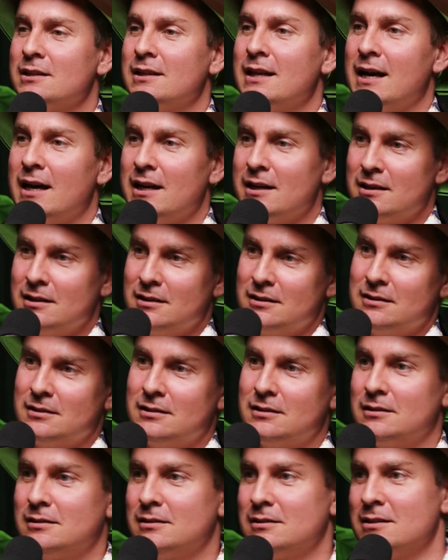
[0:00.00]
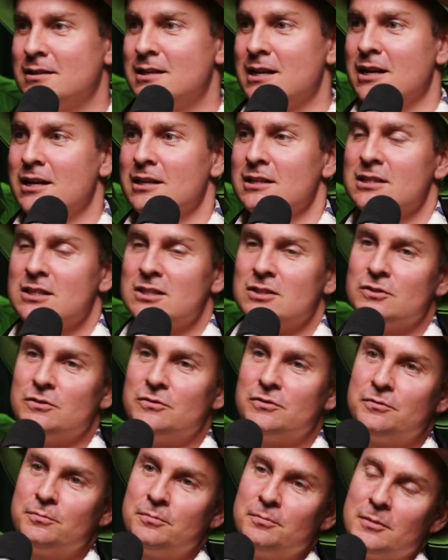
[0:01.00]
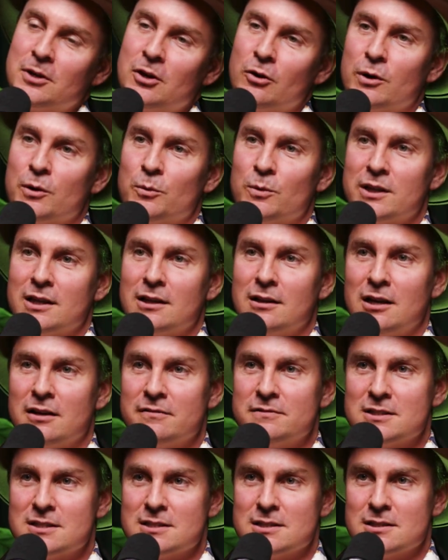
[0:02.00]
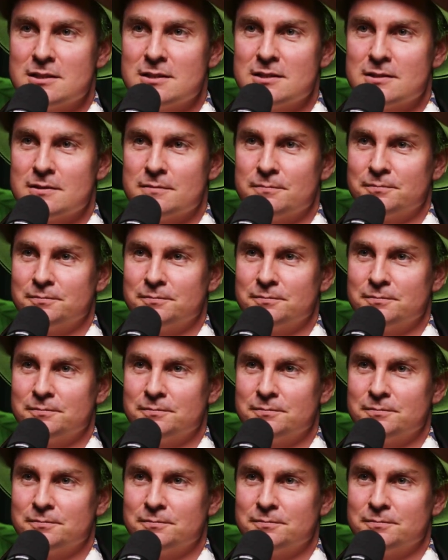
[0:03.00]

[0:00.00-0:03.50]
that dance of going where the aliveness is?